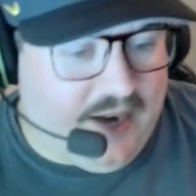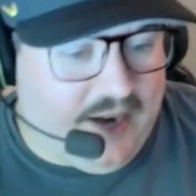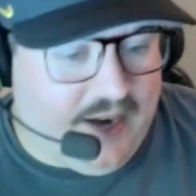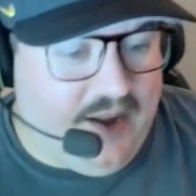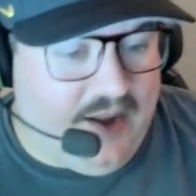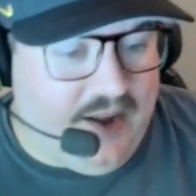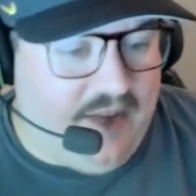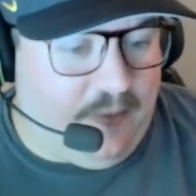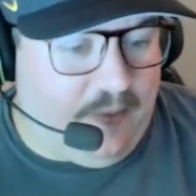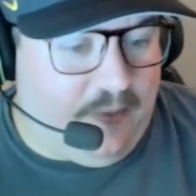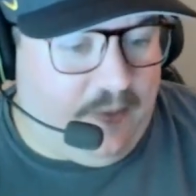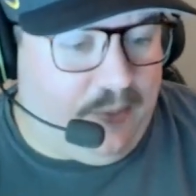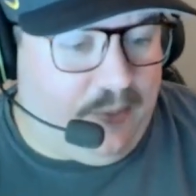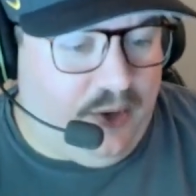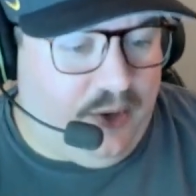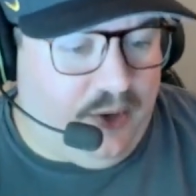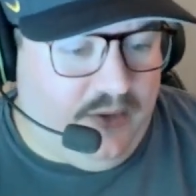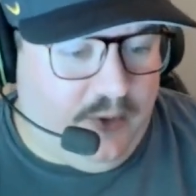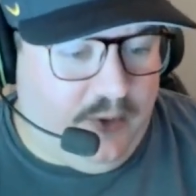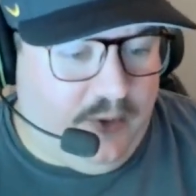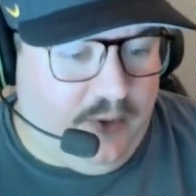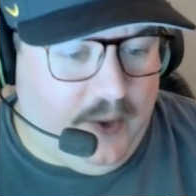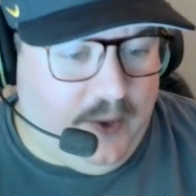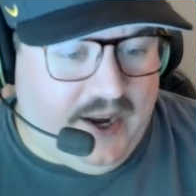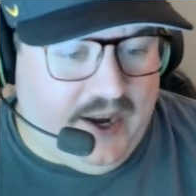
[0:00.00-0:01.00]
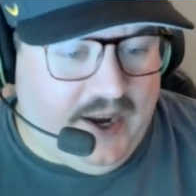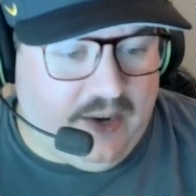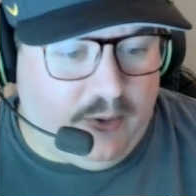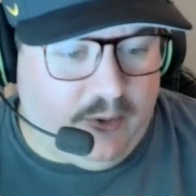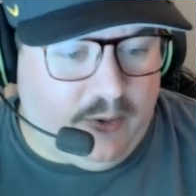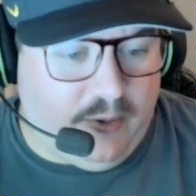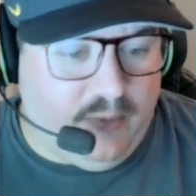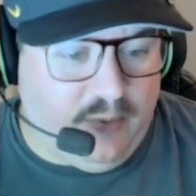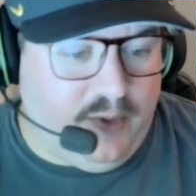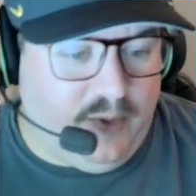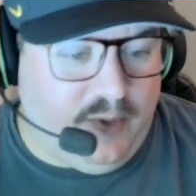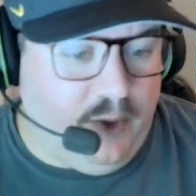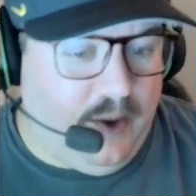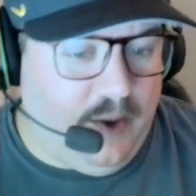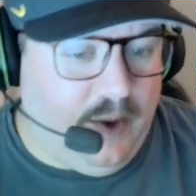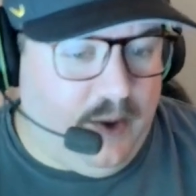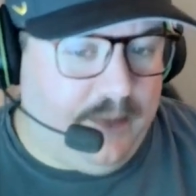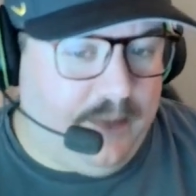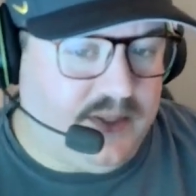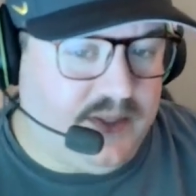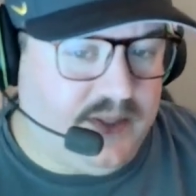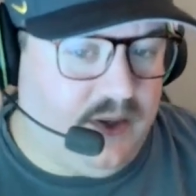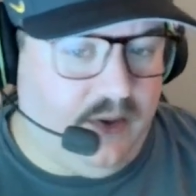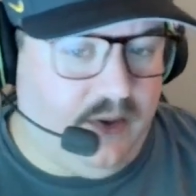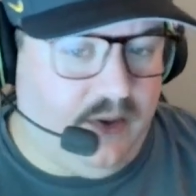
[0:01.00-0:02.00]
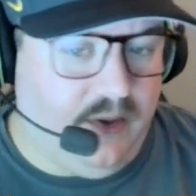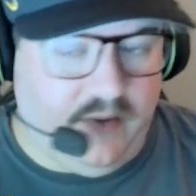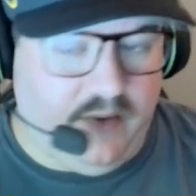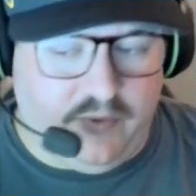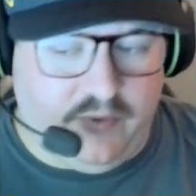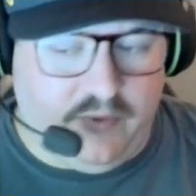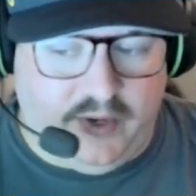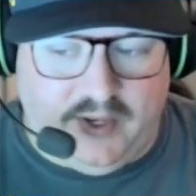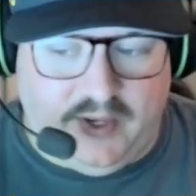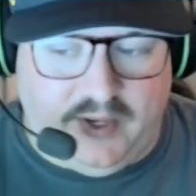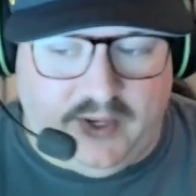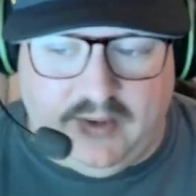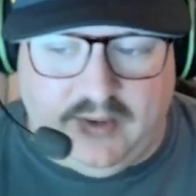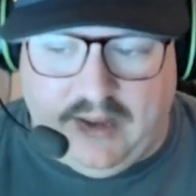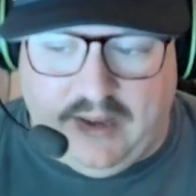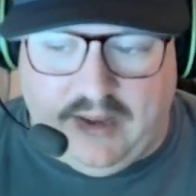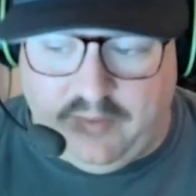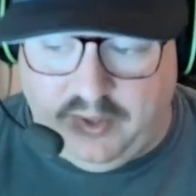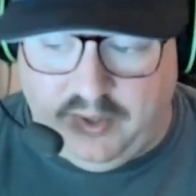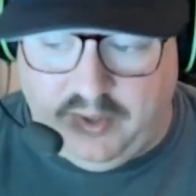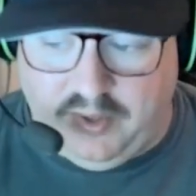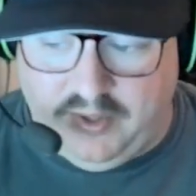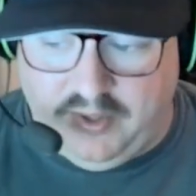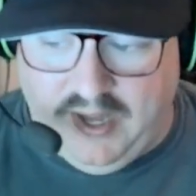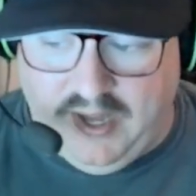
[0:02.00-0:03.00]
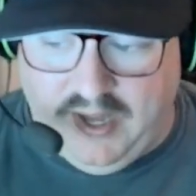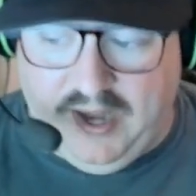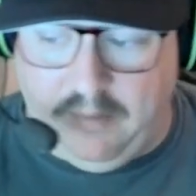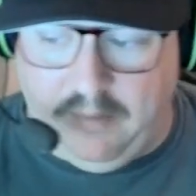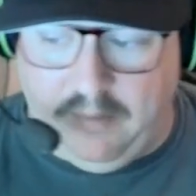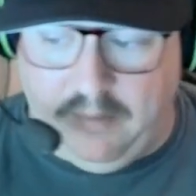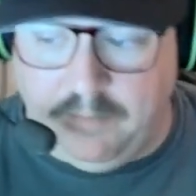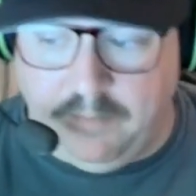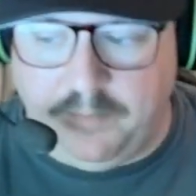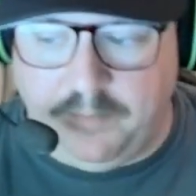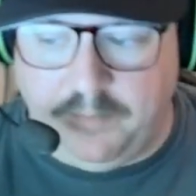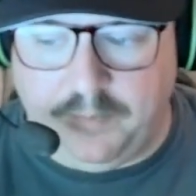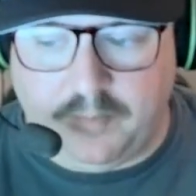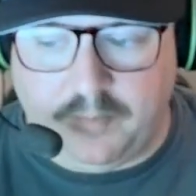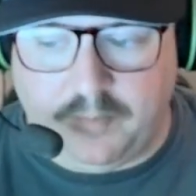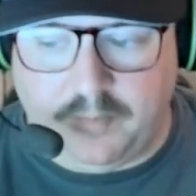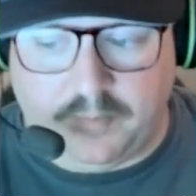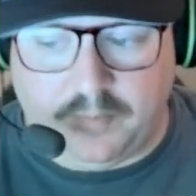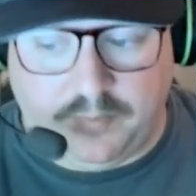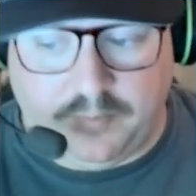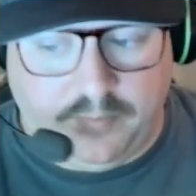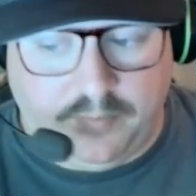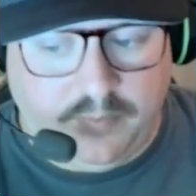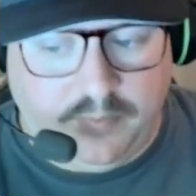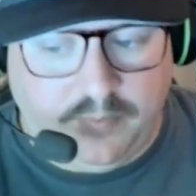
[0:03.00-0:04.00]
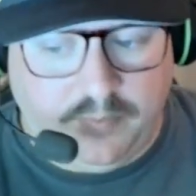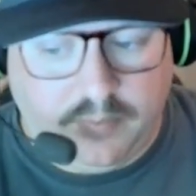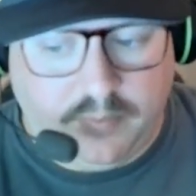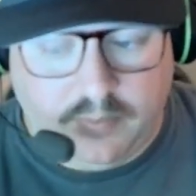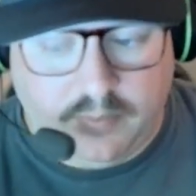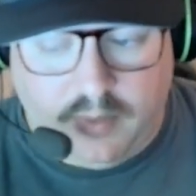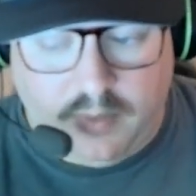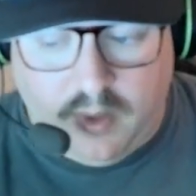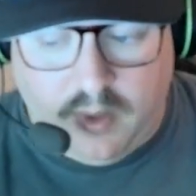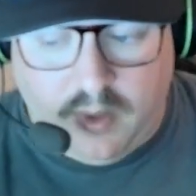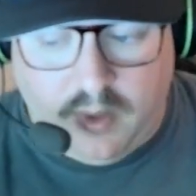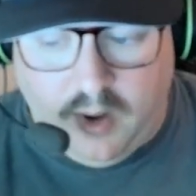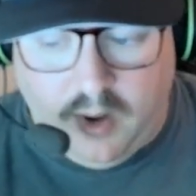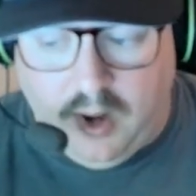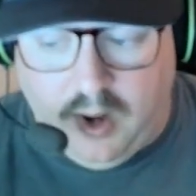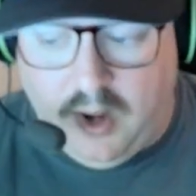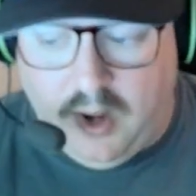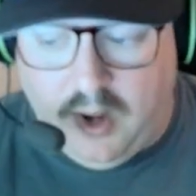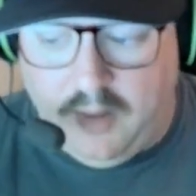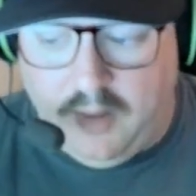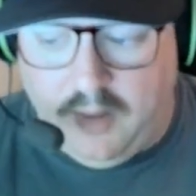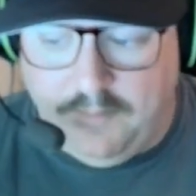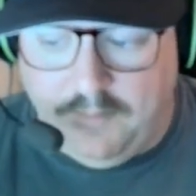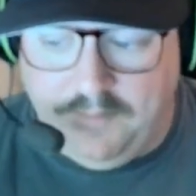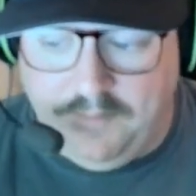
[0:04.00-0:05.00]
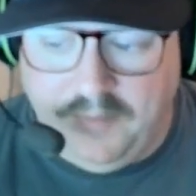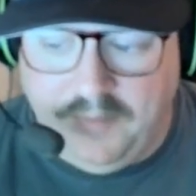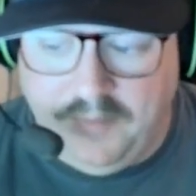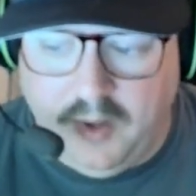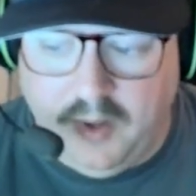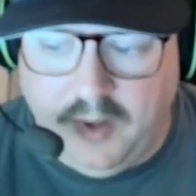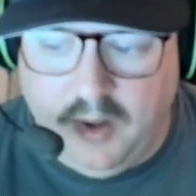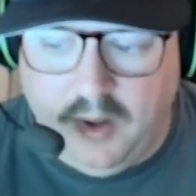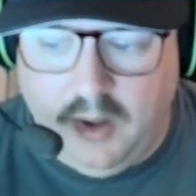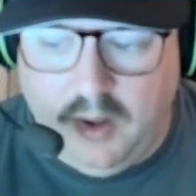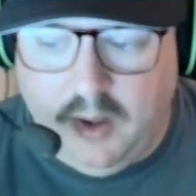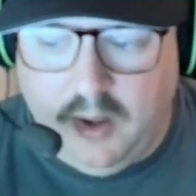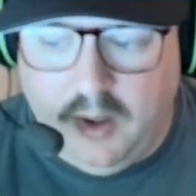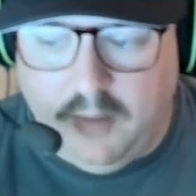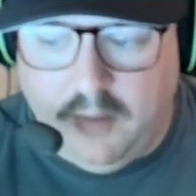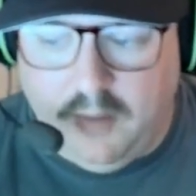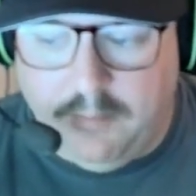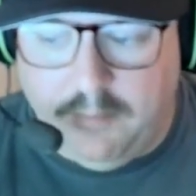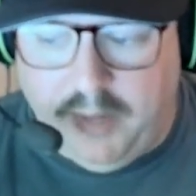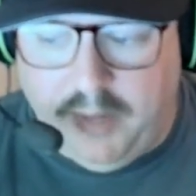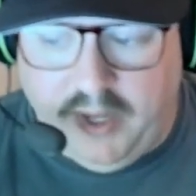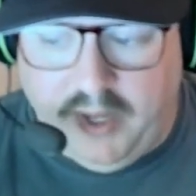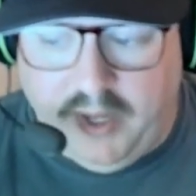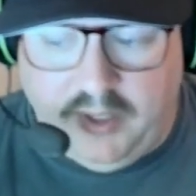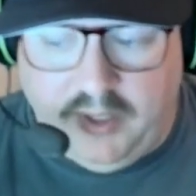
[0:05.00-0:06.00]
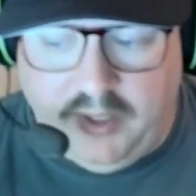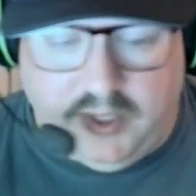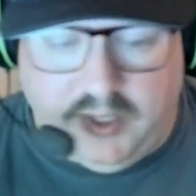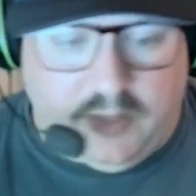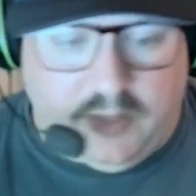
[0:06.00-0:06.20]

have a preview and a review episode of every game. But you